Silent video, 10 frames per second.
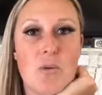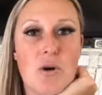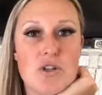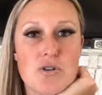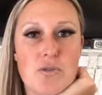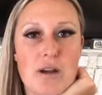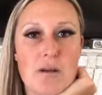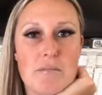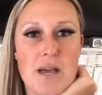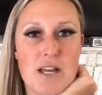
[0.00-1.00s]
Would you
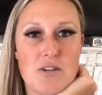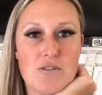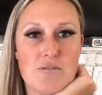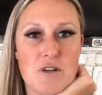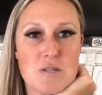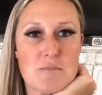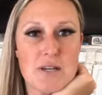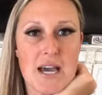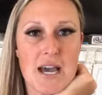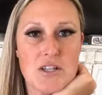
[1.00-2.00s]
recommend your
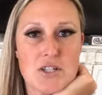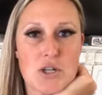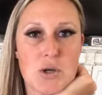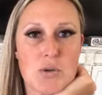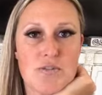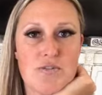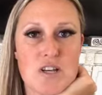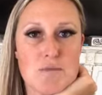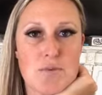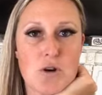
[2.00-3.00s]
Facebook ad to go to a
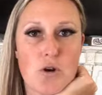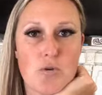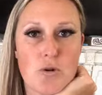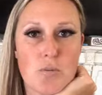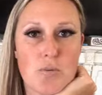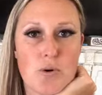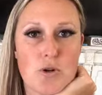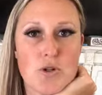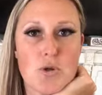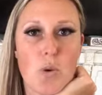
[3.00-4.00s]
Facebook group or
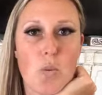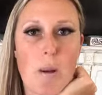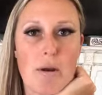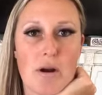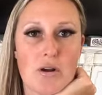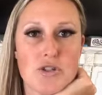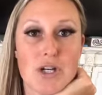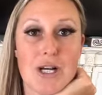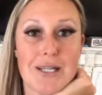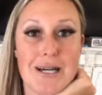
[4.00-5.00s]
to a webinar to
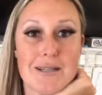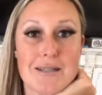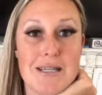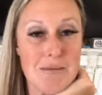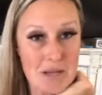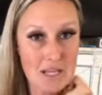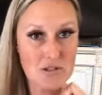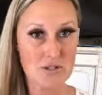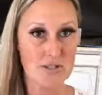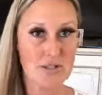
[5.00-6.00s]
collect email
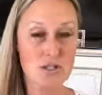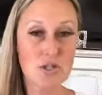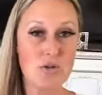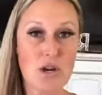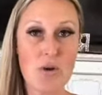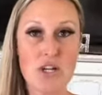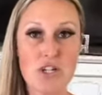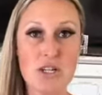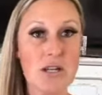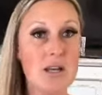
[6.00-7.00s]
addresses? This is a great
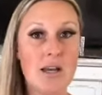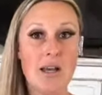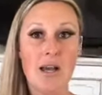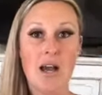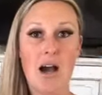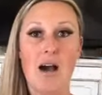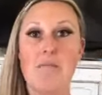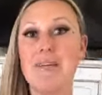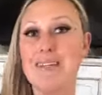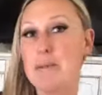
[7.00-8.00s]
question. Uh,
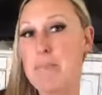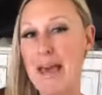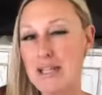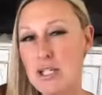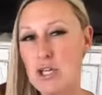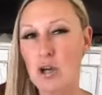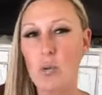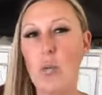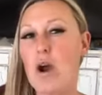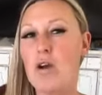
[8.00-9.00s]
Mia, it depends
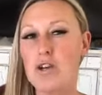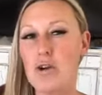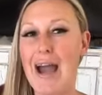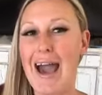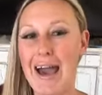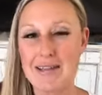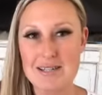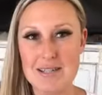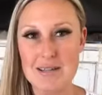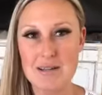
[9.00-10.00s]
on where you're at